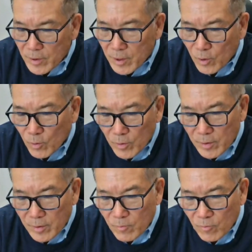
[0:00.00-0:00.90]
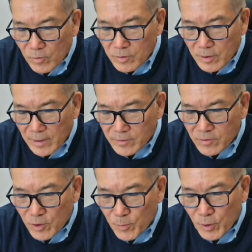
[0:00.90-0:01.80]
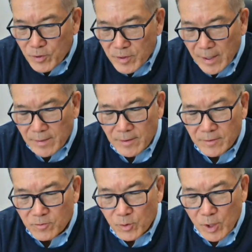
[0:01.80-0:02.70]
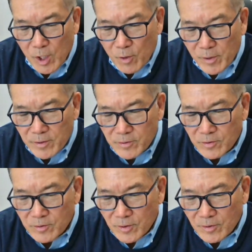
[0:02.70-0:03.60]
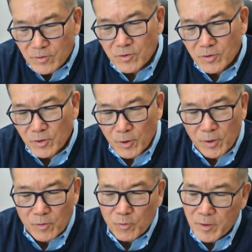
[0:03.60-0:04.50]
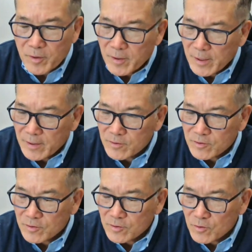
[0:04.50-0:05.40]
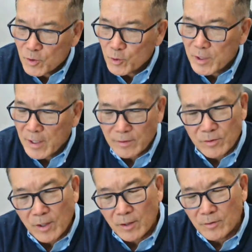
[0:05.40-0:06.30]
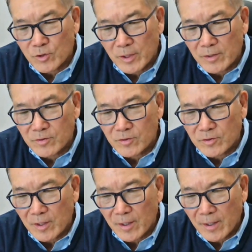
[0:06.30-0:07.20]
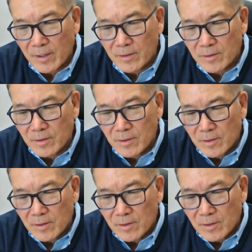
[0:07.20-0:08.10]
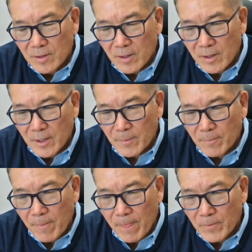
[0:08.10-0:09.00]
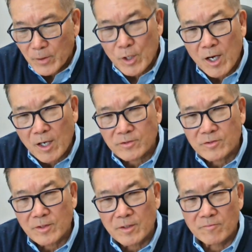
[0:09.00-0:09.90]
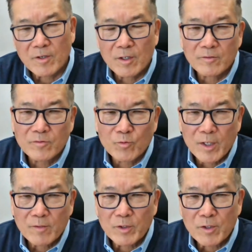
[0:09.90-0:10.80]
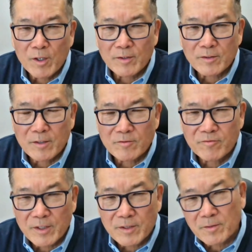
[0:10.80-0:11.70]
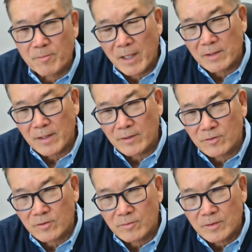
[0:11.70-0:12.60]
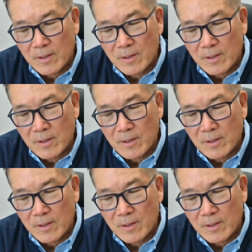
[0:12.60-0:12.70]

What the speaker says: know, as superintendents, we're always concerned with these new technologies and the cost involved, right? We call it unfunded mandates.